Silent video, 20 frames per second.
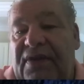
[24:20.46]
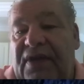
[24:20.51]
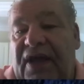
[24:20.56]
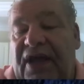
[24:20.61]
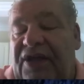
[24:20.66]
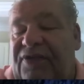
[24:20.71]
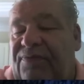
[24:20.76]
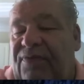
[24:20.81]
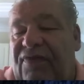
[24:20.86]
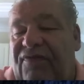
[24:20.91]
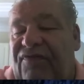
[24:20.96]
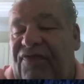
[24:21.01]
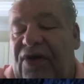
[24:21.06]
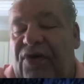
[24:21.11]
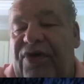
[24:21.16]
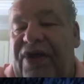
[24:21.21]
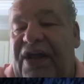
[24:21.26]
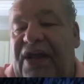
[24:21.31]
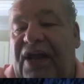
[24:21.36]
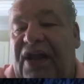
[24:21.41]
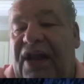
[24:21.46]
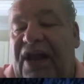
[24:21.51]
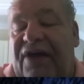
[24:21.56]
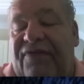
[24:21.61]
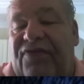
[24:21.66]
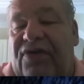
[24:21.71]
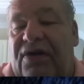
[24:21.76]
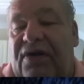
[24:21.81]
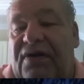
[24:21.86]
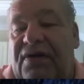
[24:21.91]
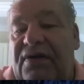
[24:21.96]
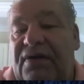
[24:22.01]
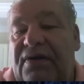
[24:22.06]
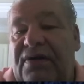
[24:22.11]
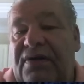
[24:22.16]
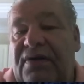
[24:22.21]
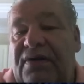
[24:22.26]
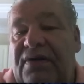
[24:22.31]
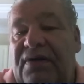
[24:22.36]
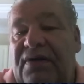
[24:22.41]
has been very clever,
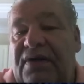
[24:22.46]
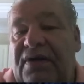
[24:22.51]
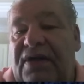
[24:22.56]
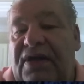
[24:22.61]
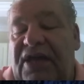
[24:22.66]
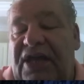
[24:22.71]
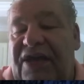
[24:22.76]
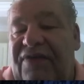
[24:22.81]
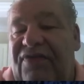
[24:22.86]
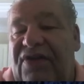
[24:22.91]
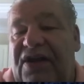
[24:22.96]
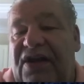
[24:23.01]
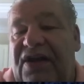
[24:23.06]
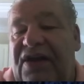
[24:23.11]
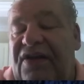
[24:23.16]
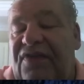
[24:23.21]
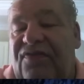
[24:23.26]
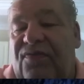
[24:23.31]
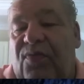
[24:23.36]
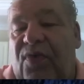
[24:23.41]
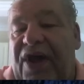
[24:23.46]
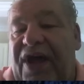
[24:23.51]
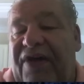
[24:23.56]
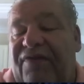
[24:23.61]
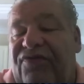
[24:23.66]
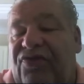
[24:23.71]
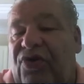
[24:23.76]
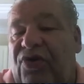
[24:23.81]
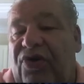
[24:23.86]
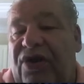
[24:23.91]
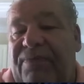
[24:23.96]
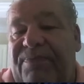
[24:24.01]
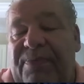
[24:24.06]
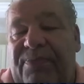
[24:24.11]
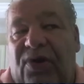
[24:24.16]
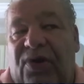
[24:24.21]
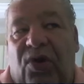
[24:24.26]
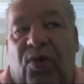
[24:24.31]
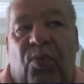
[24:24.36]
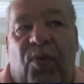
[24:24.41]
even in his way of turning
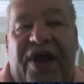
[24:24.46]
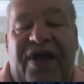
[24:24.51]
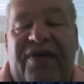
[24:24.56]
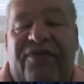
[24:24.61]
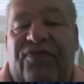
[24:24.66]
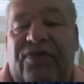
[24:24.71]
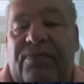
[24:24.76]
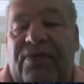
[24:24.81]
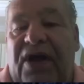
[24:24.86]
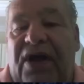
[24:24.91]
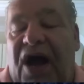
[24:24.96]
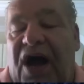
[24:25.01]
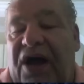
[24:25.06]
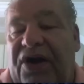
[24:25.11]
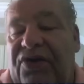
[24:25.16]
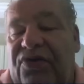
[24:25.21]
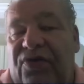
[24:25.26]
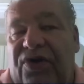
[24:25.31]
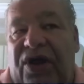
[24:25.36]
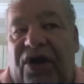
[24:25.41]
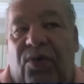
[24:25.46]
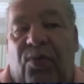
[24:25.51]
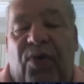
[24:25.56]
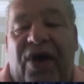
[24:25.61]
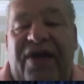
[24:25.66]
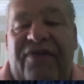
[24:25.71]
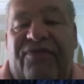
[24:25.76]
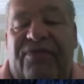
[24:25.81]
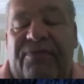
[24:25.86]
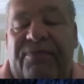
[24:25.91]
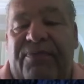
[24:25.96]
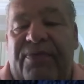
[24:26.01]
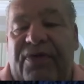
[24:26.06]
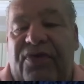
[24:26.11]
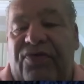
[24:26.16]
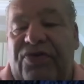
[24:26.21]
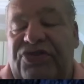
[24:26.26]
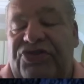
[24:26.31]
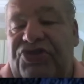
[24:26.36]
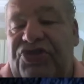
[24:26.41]
people away from God, turning away
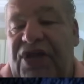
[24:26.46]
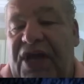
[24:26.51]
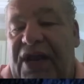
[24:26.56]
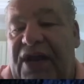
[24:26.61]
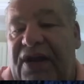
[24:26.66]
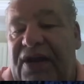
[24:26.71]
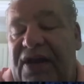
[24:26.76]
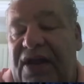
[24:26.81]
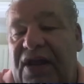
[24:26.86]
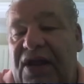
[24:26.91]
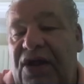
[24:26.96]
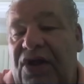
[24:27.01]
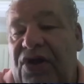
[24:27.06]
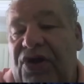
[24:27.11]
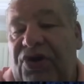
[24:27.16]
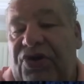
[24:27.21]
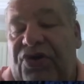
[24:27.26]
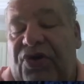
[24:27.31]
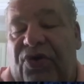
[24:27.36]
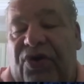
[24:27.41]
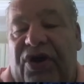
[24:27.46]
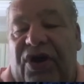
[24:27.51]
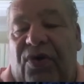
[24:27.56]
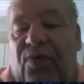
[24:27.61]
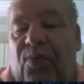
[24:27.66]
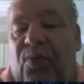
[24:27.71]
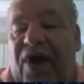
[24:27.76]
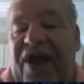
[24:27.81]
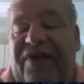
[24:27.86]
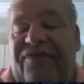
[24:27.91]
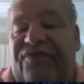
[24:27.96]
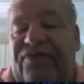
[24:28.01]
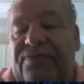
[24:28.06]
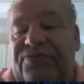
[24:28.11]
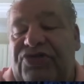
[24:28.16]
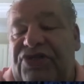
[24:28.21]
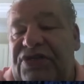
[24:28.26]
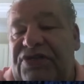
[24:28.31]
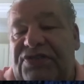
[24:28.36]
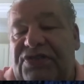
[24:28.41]
from Christianity, turning away
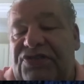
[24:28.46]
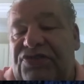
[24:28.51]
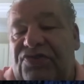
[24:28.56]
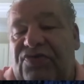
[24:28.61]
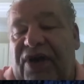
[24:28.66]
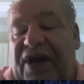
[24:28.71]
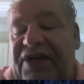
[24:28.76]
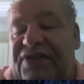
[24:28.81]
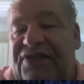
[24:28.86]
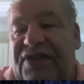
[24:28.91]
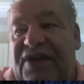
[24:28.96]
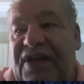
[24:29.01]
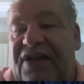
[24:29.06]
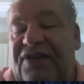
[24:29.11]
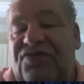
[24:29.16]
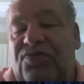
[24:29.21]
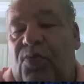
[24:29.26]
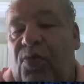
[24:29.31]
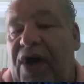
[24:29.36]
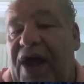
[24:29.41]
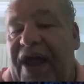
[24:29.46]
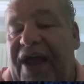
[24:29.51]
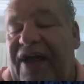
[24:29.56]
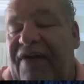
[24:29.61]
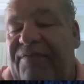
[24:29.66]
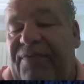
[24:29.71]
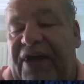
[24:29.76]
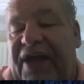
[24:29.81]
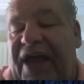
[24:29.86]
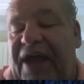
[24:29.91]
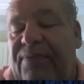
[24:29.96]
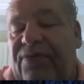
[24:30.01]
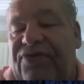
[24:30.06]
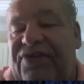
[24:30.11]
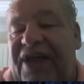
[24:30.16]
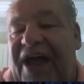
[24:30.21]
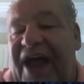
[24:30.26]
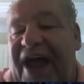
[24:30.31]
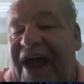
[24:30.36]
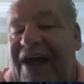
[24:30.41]
from Jesus Christ and his way of being able
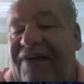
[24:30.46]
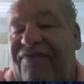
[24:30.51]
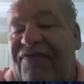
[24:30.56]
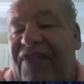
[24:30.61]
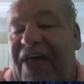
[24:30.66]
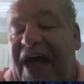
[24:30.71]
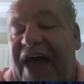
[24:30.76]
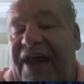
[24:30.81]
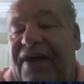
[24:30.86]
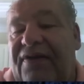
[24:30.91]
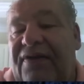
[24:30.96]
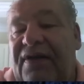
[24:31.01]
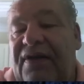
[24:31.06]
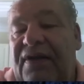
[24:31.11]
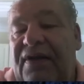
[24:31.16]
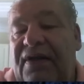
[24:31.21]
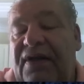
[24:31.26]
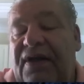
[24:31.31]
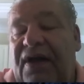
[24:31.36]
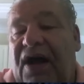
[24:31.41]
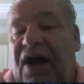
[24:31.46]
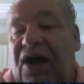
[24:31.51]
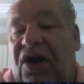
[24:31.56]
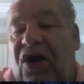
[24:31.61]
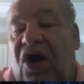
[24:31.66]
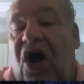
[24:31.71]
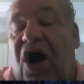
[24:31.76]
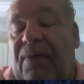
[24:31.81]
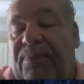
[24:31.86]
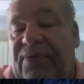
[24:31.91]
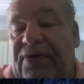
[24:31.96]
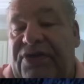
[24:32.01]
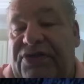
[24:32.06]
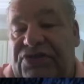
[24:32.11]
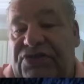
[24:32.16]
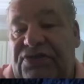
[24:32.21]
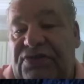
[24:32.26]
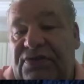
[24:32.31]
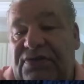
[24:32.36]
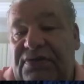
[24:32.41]
to have that accomplished